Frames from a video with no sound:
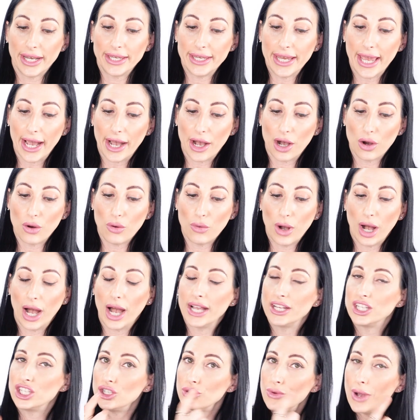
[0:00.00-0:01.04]
Now,
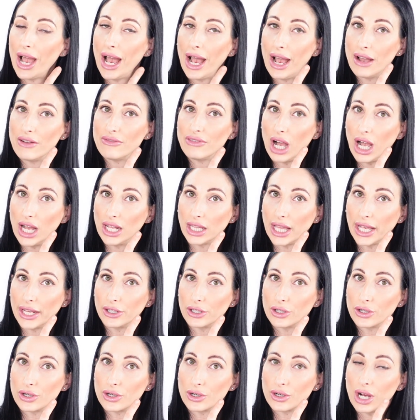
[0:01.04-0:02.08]
I do have
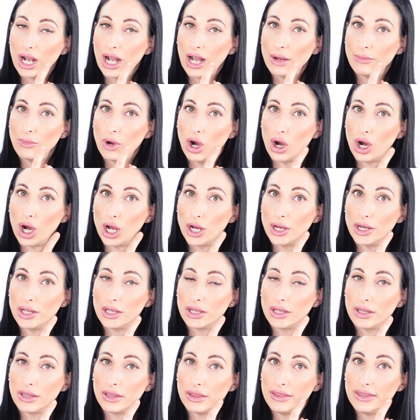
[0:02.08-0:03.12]
eyeliner on
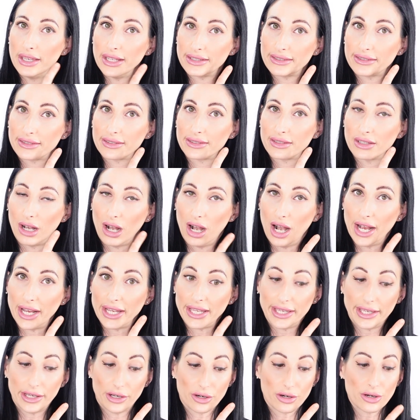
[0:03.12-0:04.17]
this eye
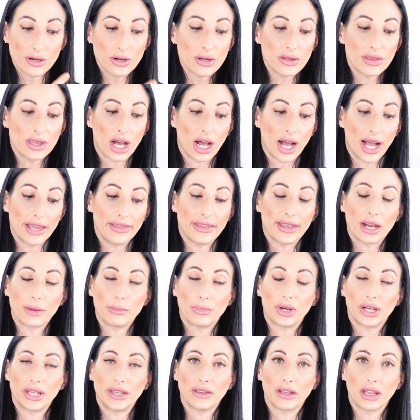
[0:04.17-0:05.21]
here, the eye that I'm
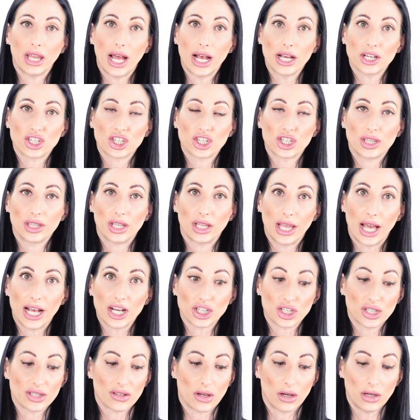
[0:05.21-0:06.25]
putting the
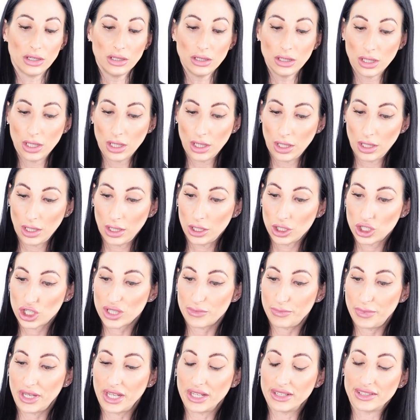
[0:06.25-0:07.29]
lashes on,
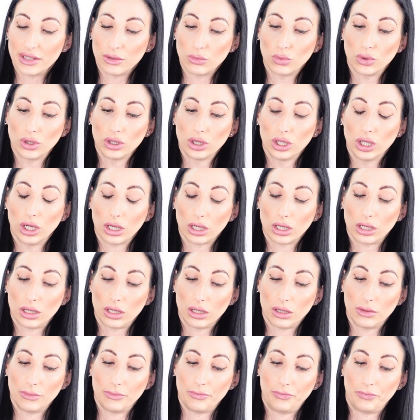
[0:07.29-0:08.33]
just because it will look
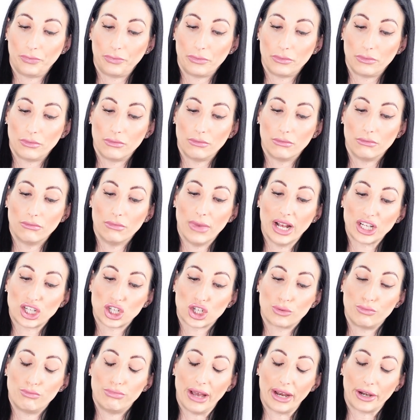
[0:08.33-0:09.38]

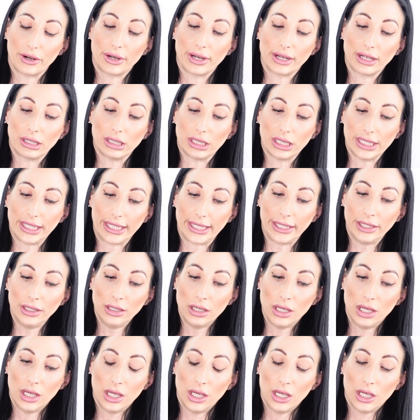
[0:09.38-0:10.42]
much better and
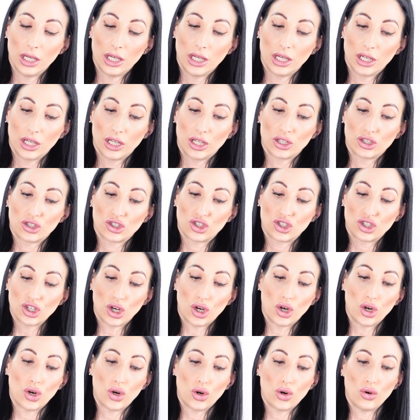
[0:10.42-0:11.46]
clean.
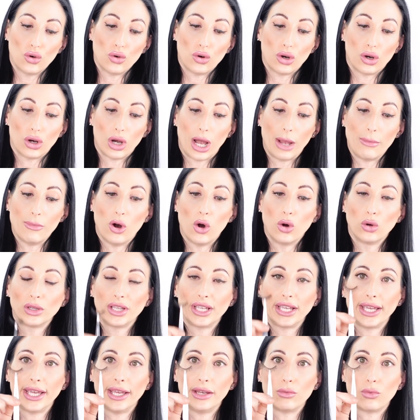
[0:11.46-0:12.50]
So I'm
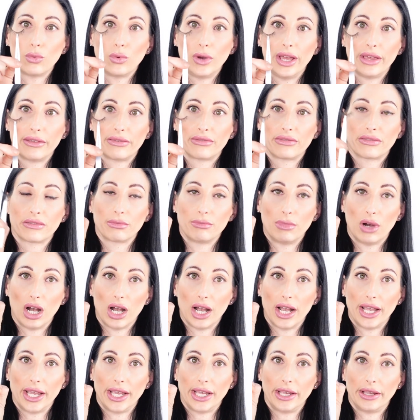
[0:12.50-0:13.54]
holding it with
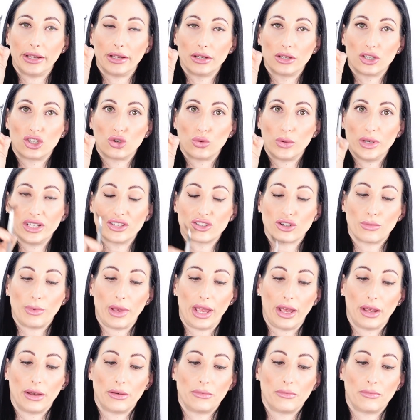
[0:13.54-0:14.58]
my
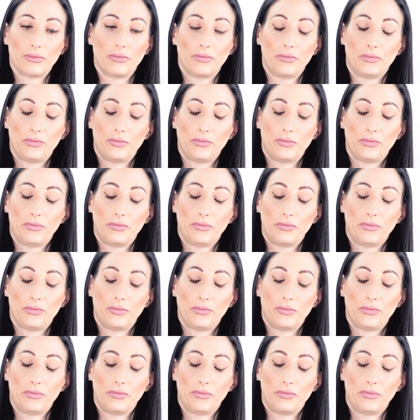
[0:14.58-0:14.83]
Tweezerman